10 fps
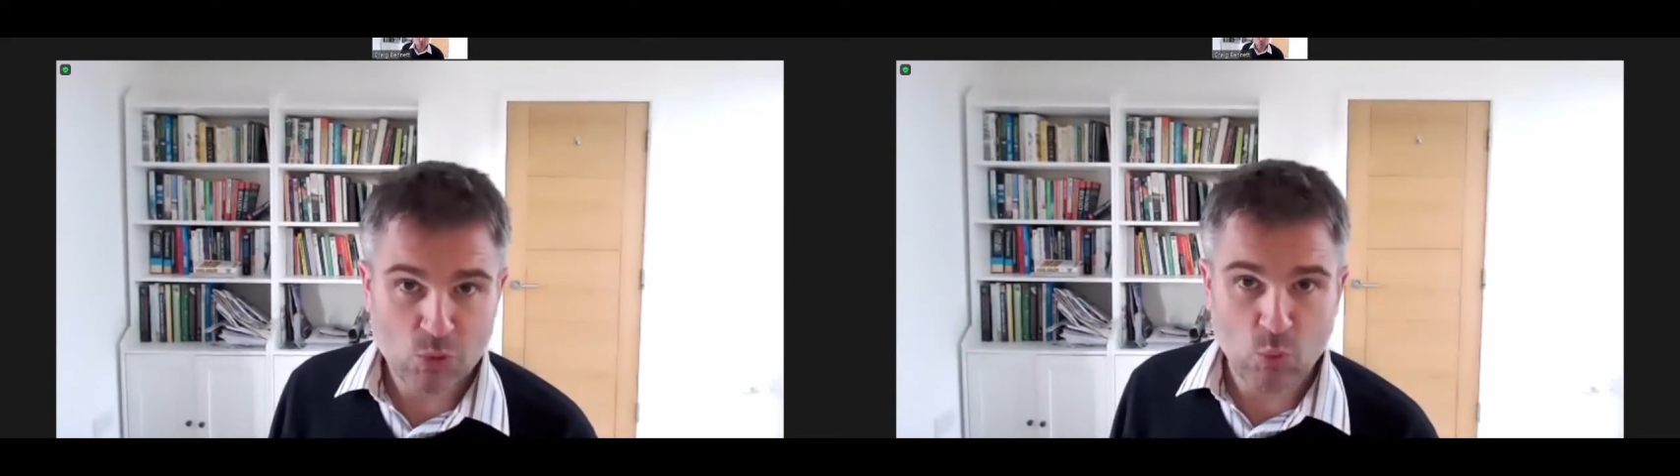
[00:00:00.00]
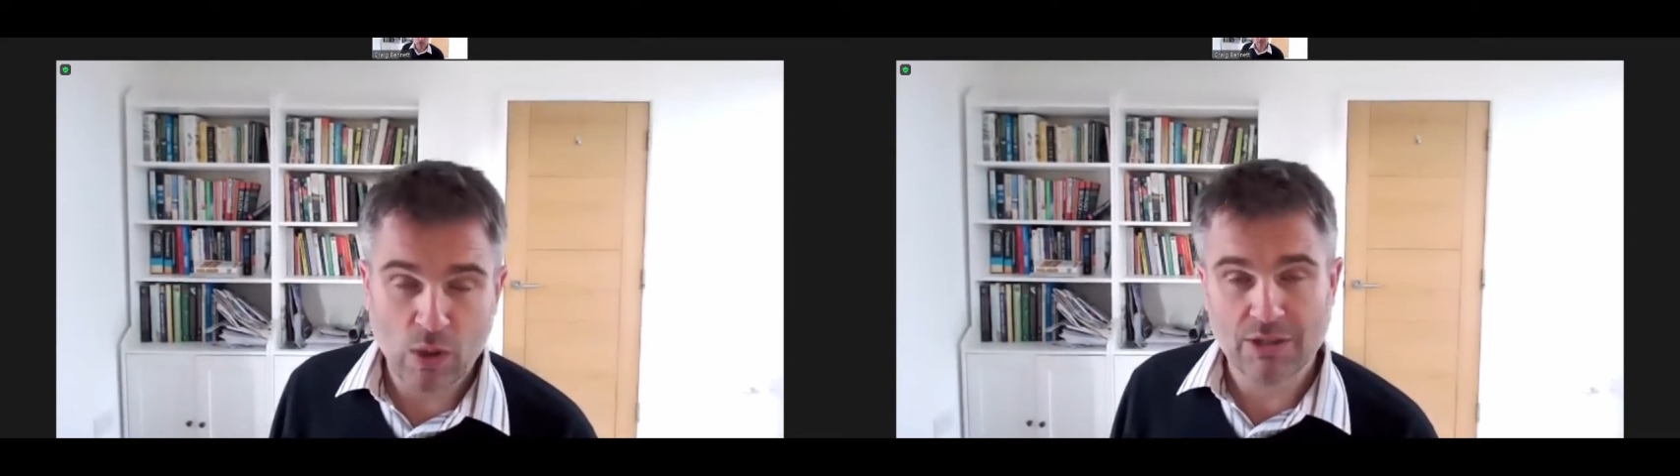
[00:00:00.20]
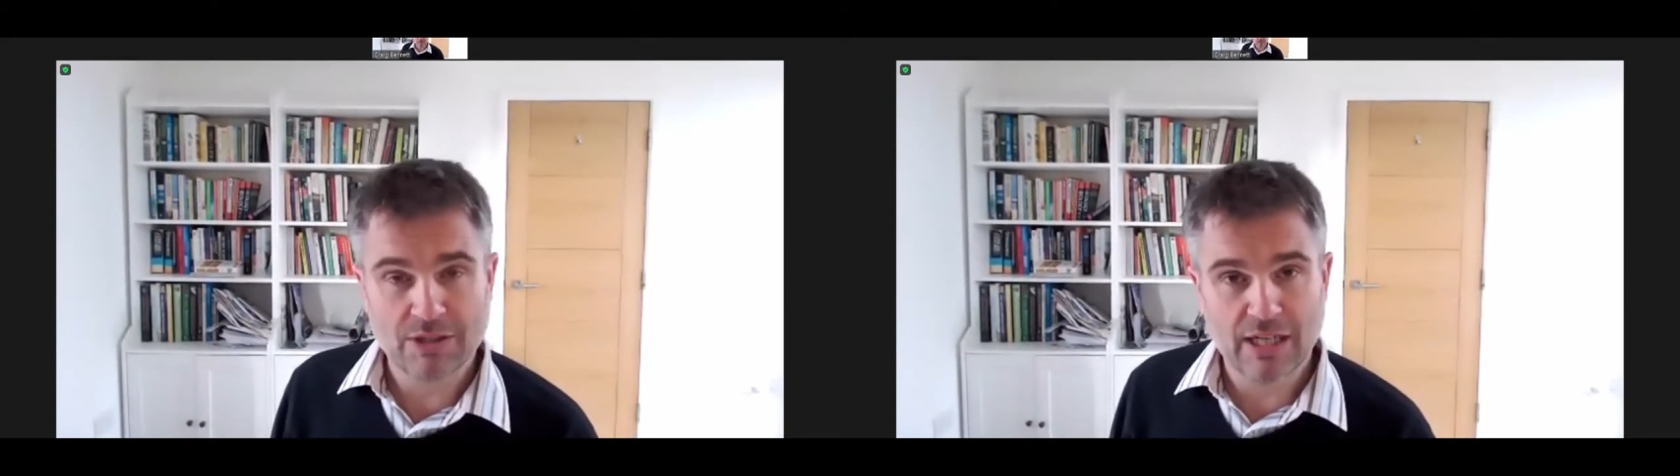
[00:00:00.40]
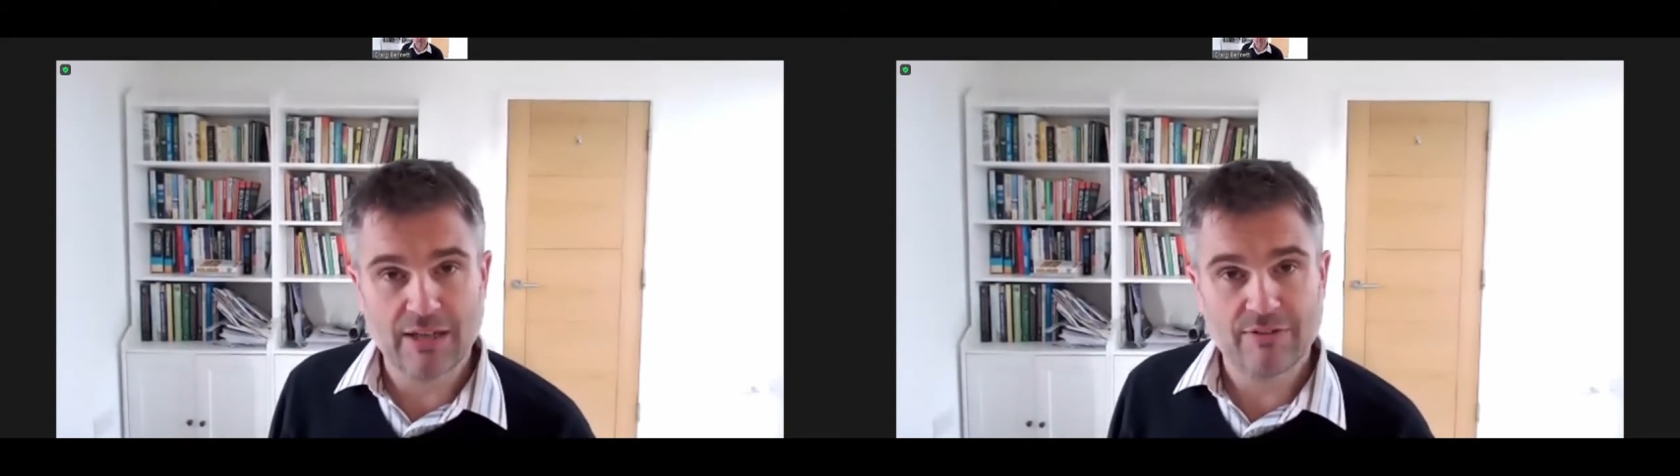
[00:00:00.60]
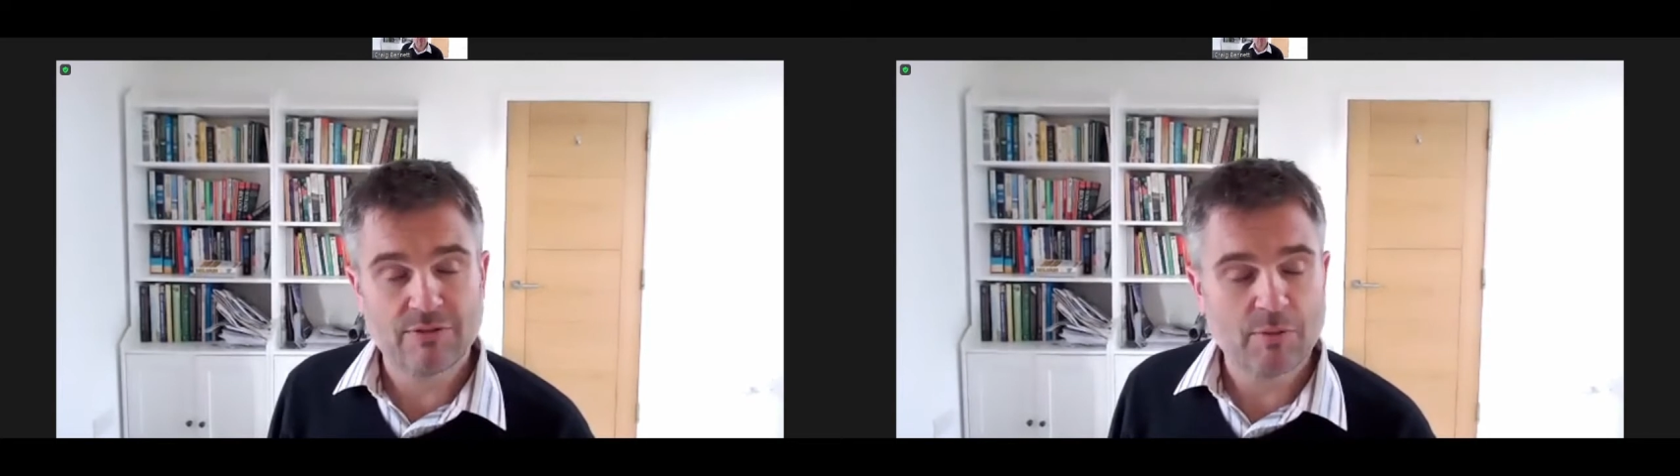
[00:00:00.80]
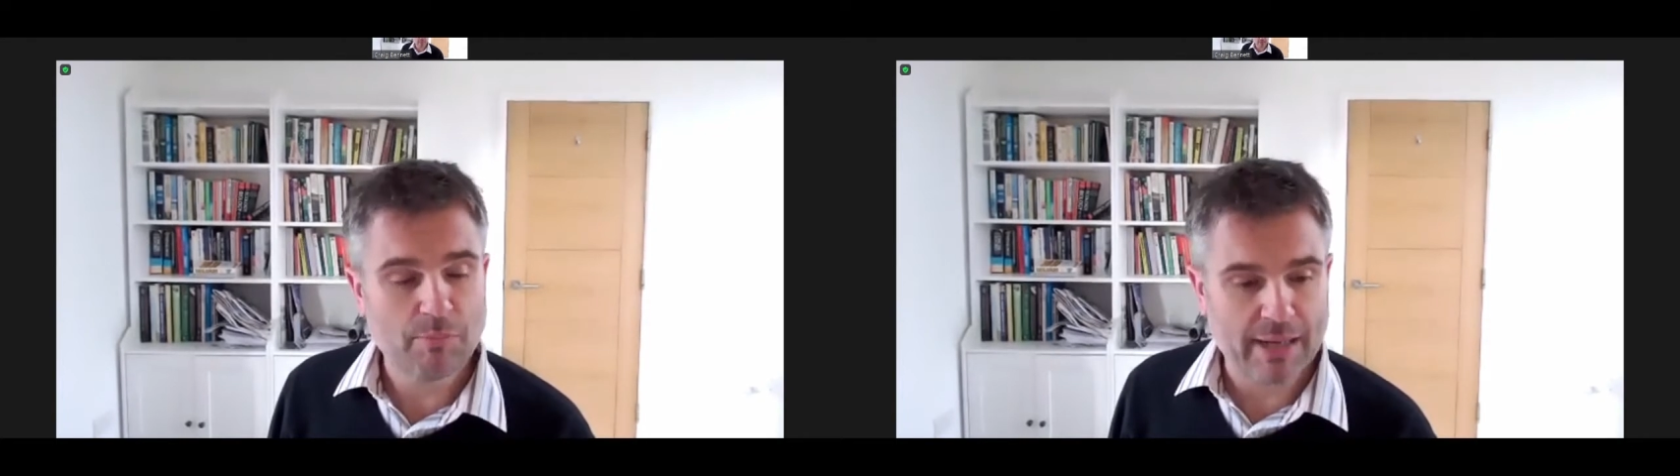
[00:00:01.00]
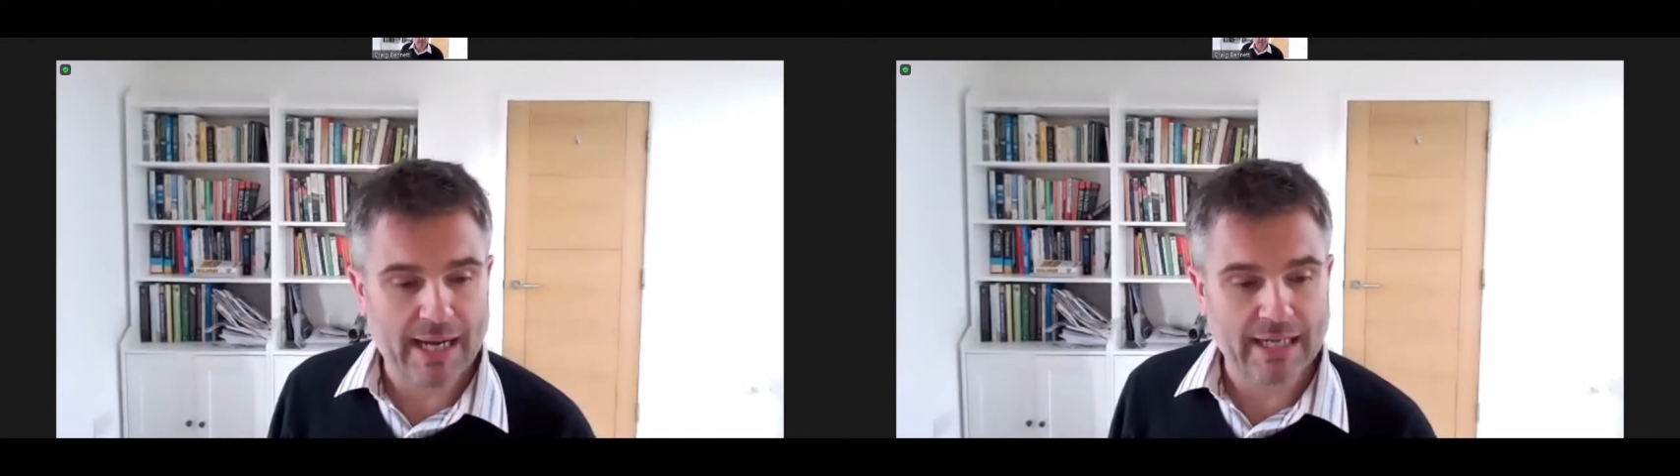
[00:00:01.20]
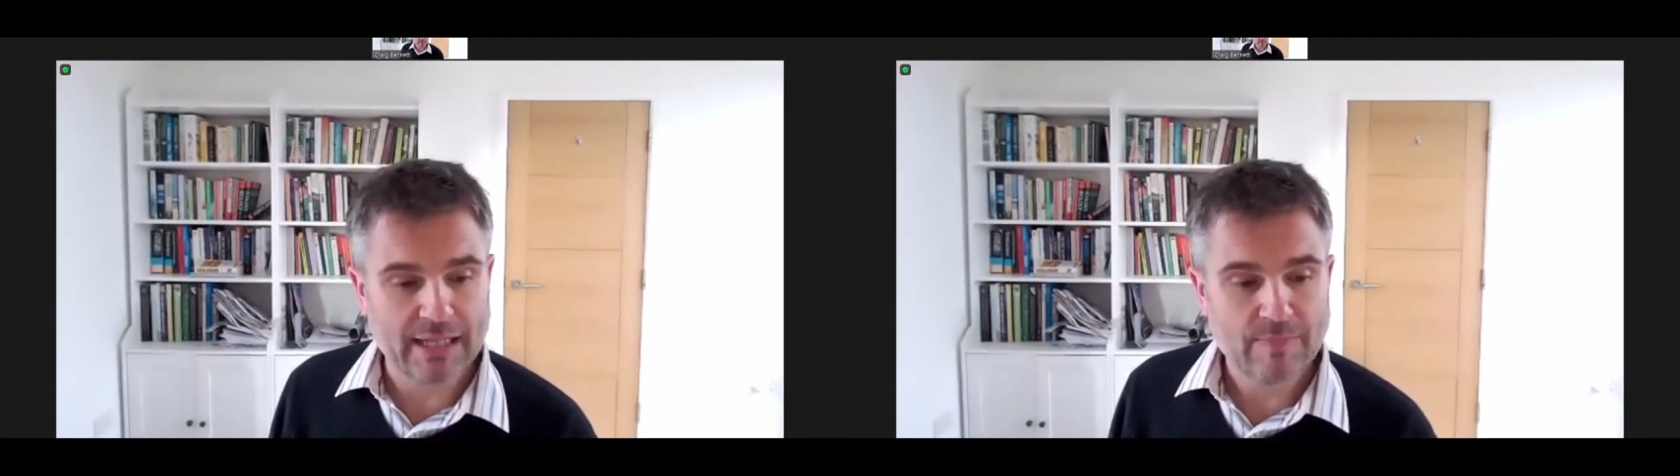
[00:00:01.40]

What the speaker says: wildlife back.